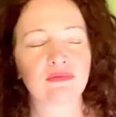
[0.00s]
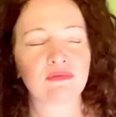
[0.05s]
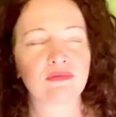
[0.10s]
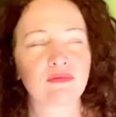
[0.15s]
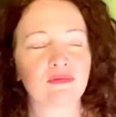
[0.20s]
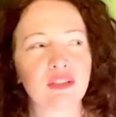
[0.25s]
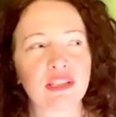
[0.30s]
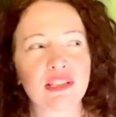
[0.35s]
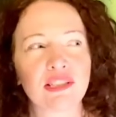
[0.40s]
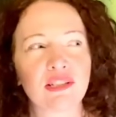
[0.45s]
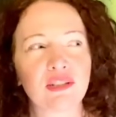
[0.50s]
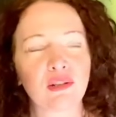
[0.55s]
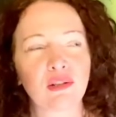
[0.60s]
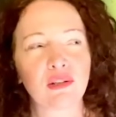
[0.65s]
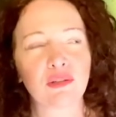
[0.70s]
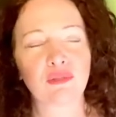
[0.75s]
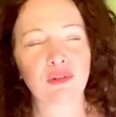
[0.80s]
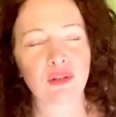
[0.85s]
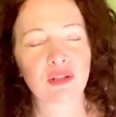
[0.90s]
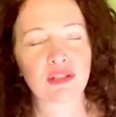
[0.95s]
Physical,
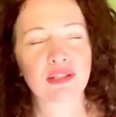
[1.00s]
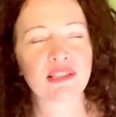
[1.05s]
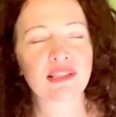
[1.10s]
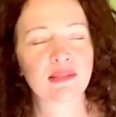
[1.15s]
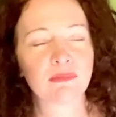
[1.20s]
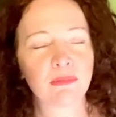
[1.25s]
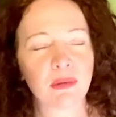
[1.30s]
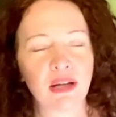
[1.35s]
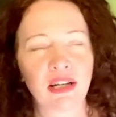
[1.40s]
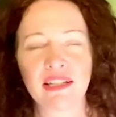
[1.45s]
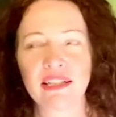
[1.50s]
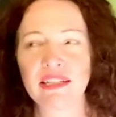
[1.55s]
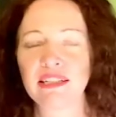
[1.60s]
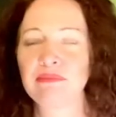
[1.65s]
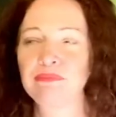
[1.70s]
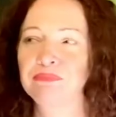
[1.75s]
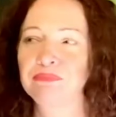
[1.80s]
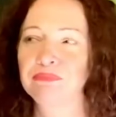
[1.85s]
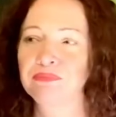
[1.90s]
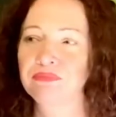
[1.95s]
of course, is body.
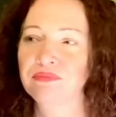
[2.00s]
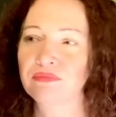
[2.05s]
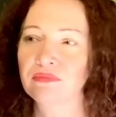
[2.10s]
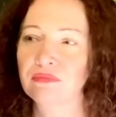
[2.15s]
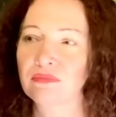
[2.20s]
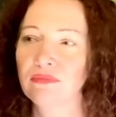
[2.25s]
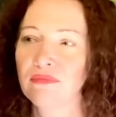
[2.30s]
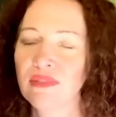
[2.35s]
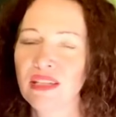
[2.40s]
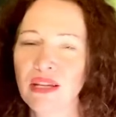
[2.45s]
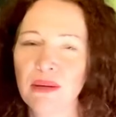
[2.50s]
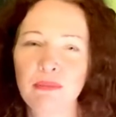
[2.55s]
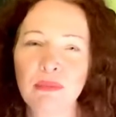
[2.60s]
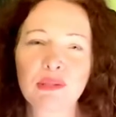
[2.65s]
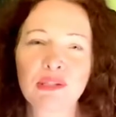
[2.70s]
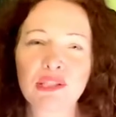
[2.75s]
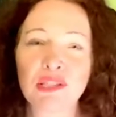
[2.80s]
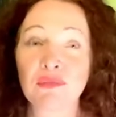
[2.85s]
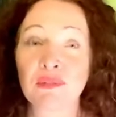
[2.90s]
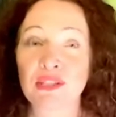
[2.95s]

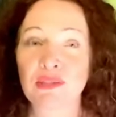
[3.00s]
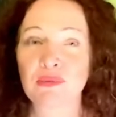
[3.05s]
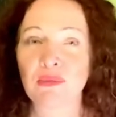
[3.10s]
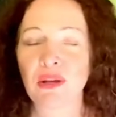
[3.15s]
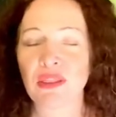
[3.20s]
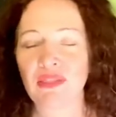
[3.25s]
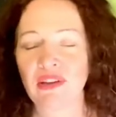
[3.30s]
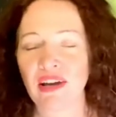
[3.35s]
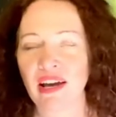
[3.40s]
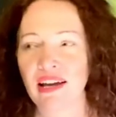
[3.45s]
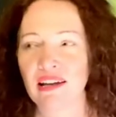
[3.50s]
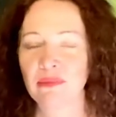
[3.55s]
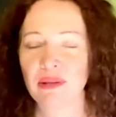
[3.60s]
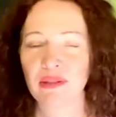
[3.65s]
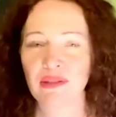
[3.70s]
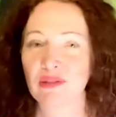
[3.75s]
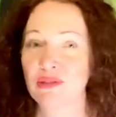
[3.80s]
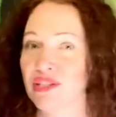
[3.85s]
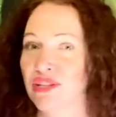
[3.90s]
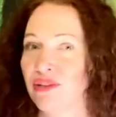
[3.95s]
Most of us want that, but
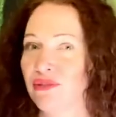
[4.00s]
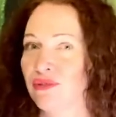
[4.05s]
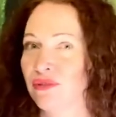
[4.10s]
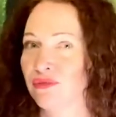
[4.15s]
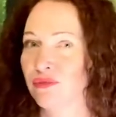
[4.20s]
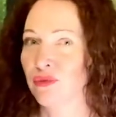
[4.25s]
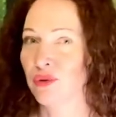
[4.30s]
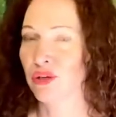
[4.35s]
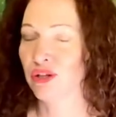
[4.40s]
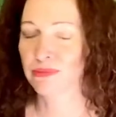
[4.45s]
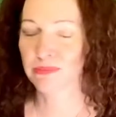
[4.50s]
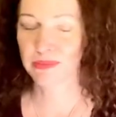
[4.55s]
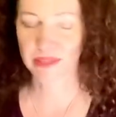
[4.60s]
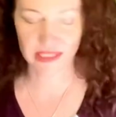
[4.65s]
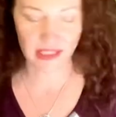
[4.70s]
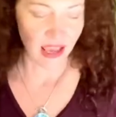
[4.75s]
there's other forms.